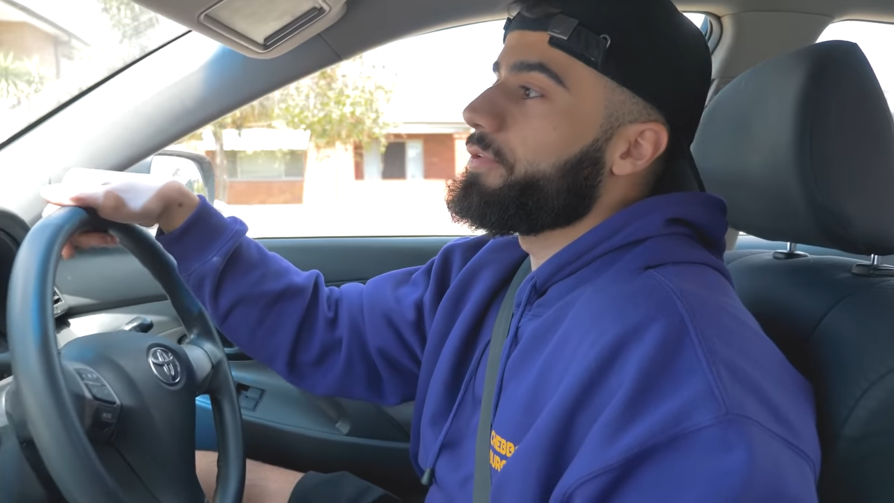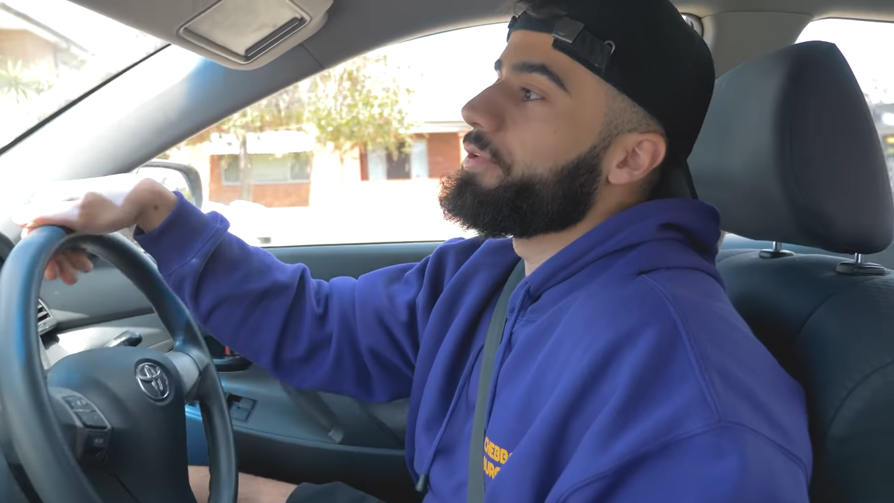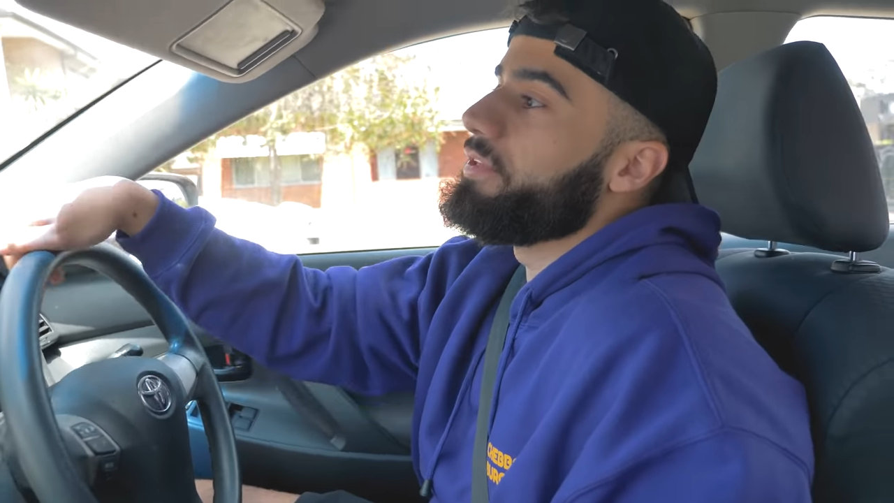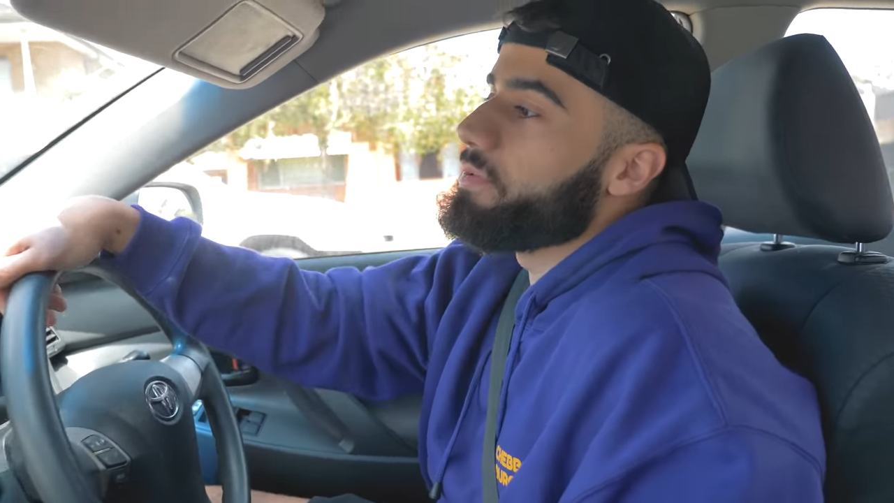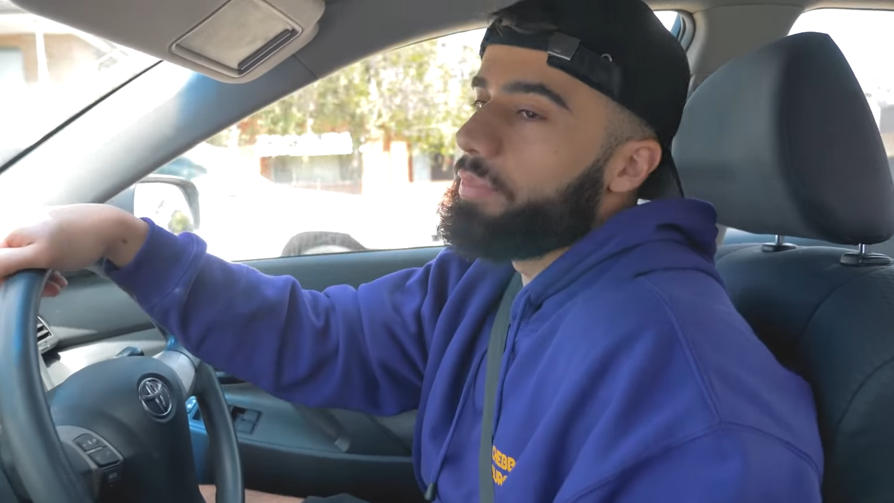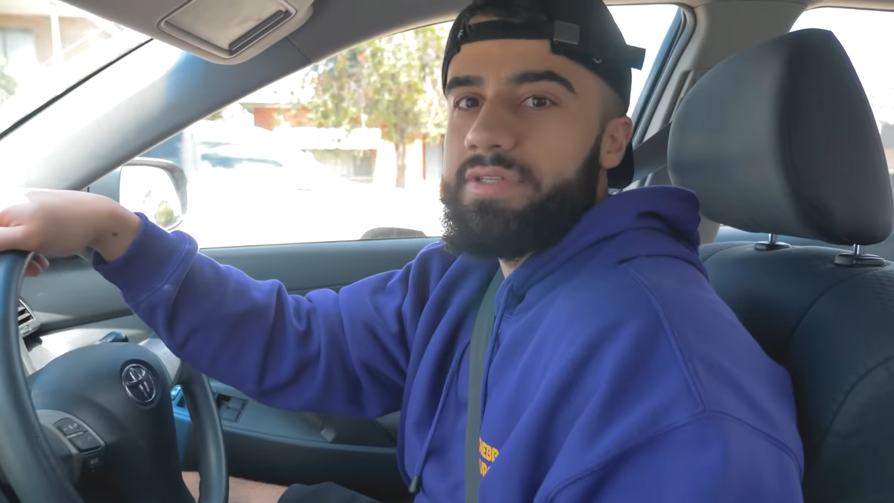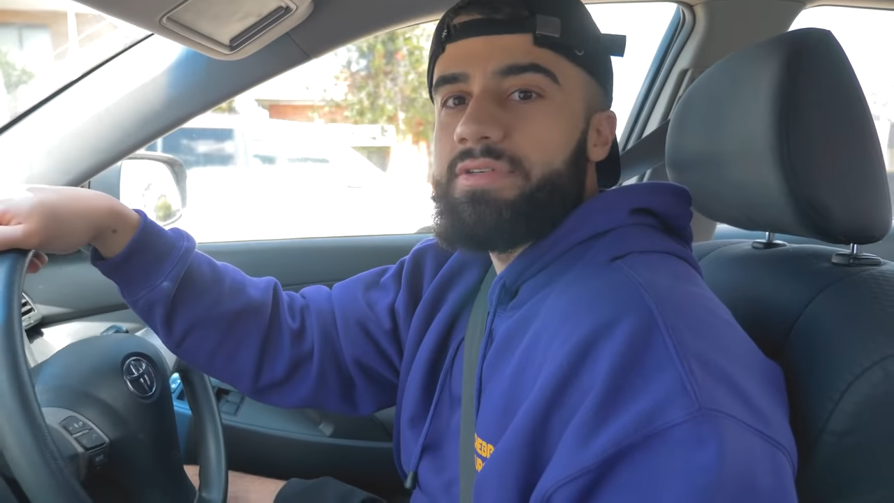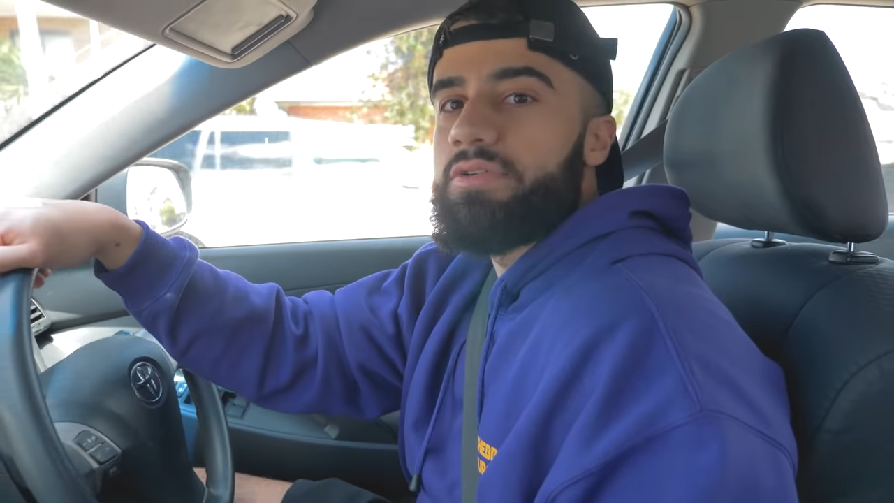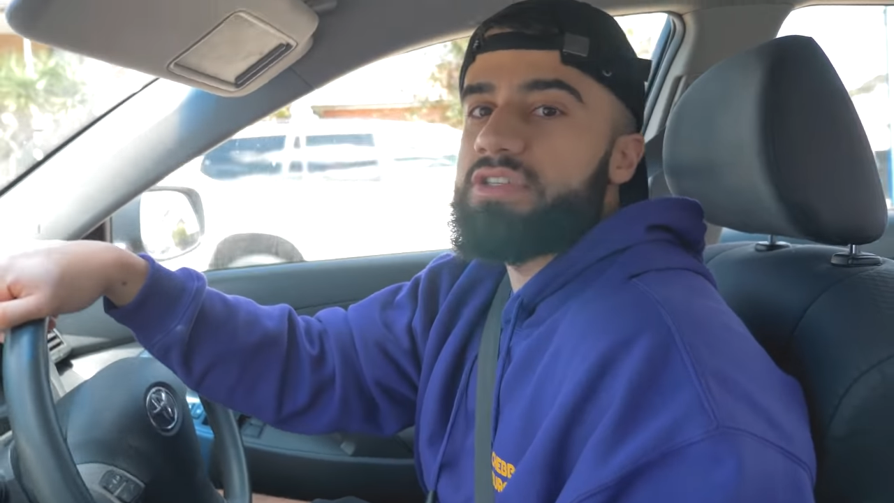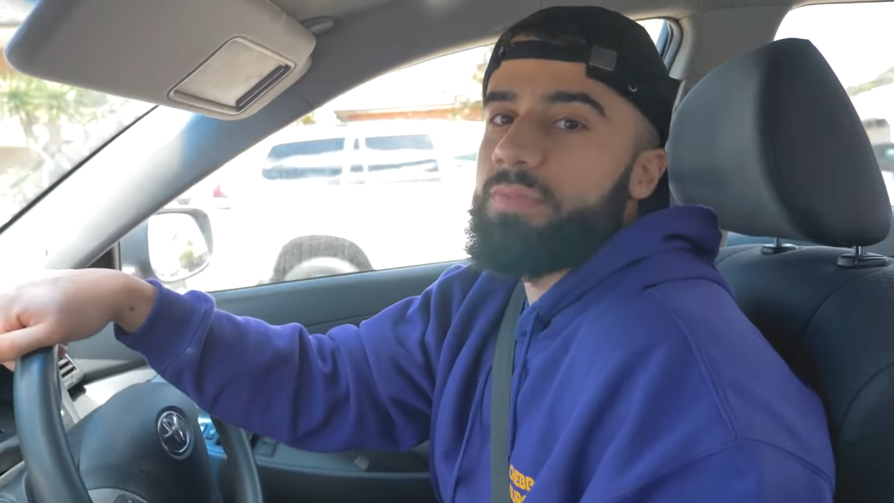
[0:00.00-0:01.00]
I've gotten into
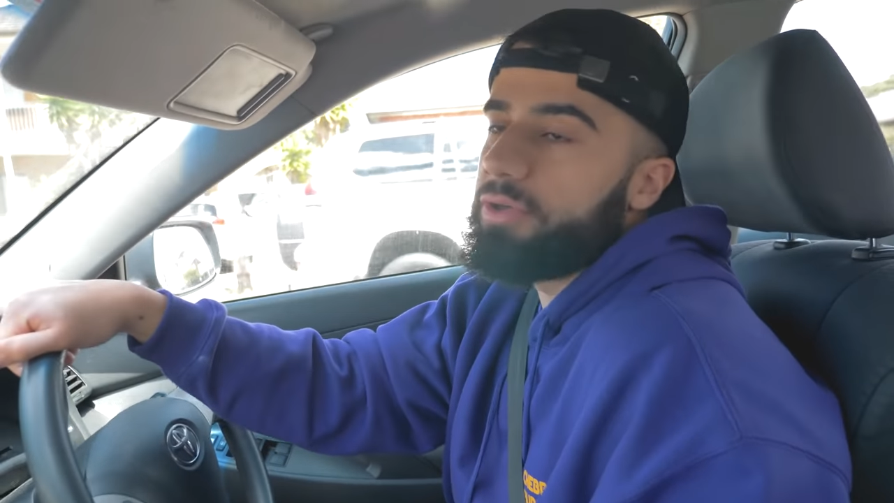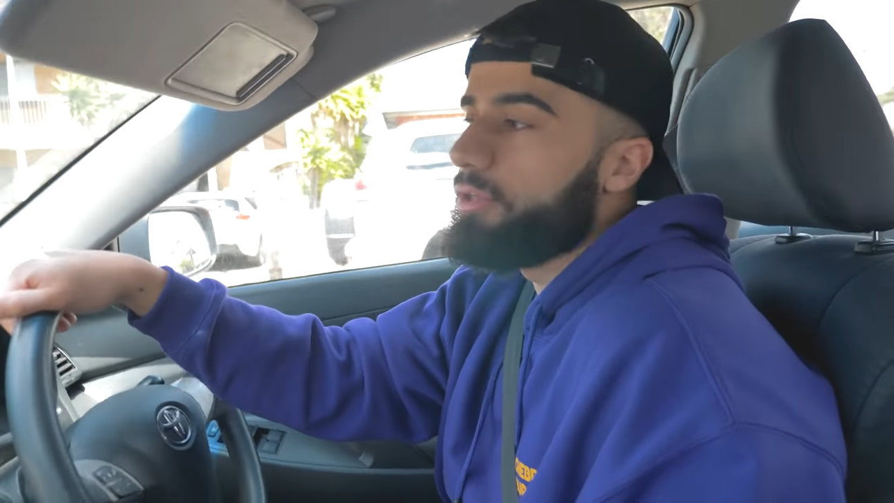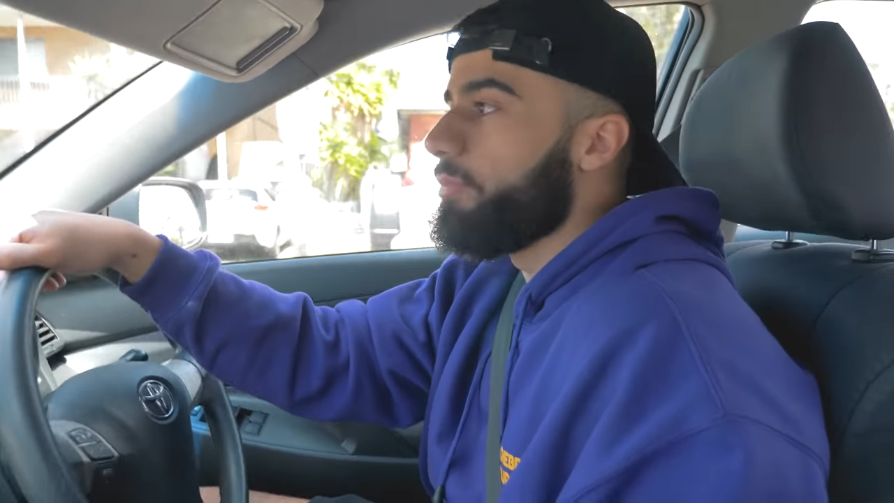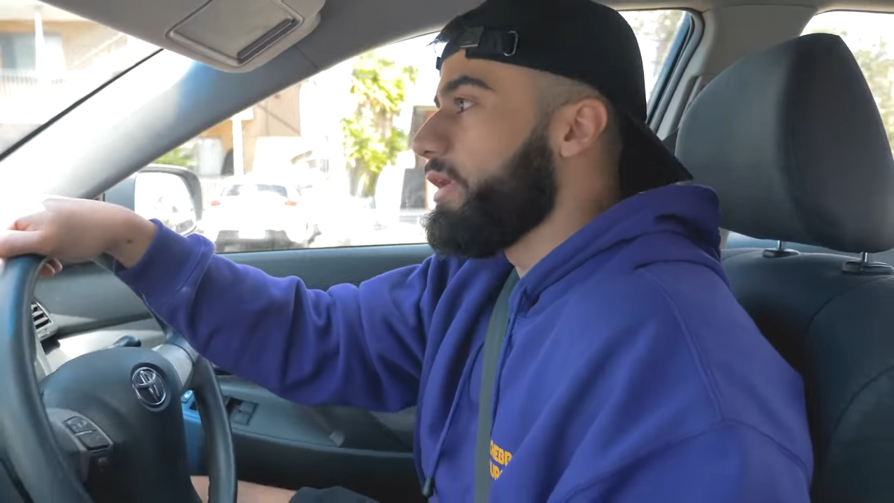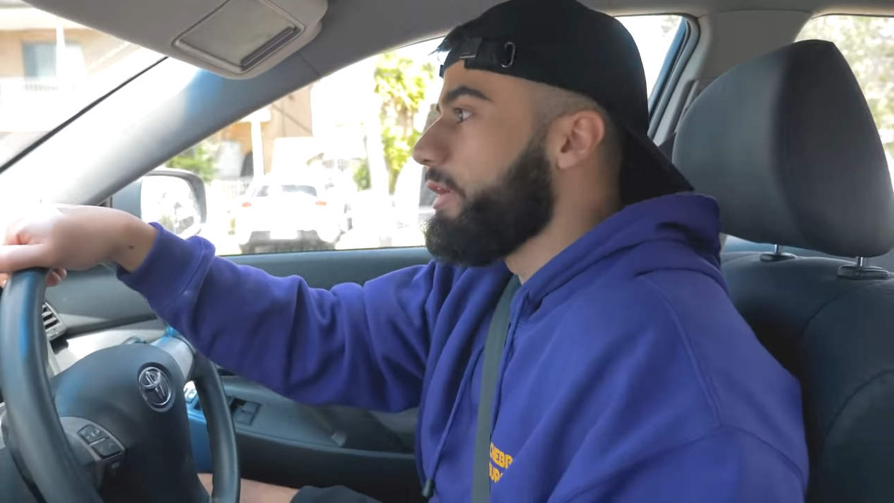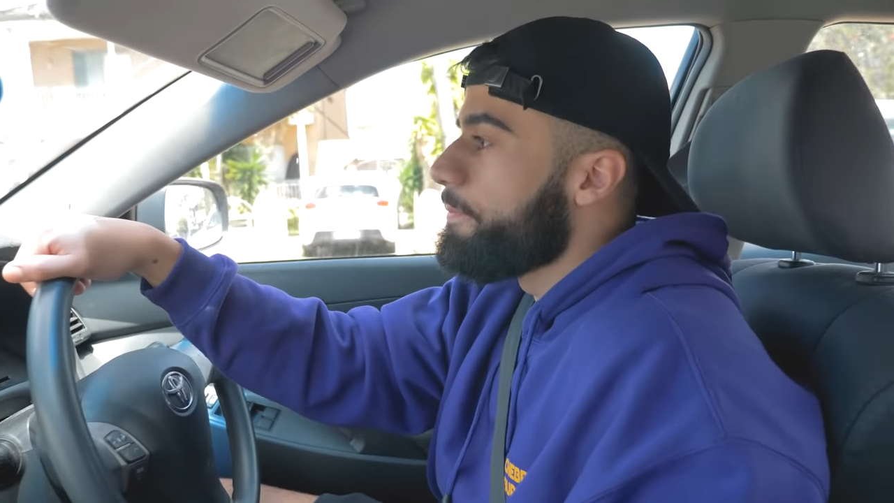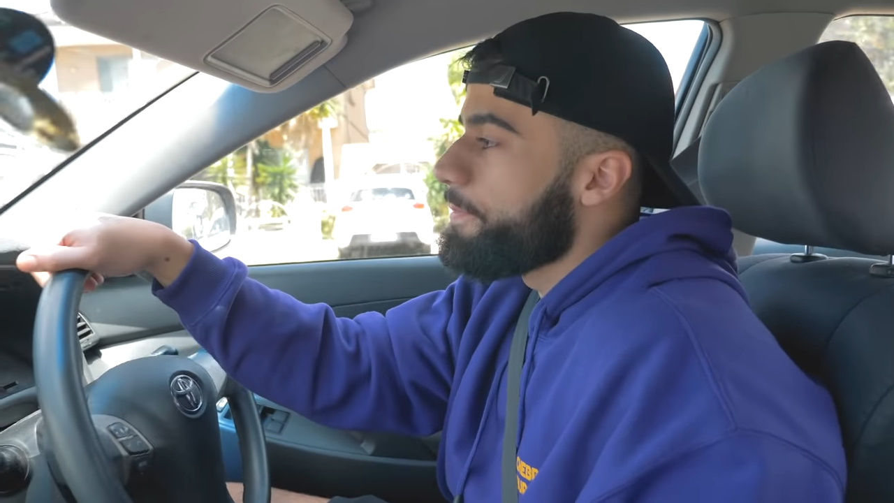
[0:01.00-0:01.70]
brisket, smoking meat,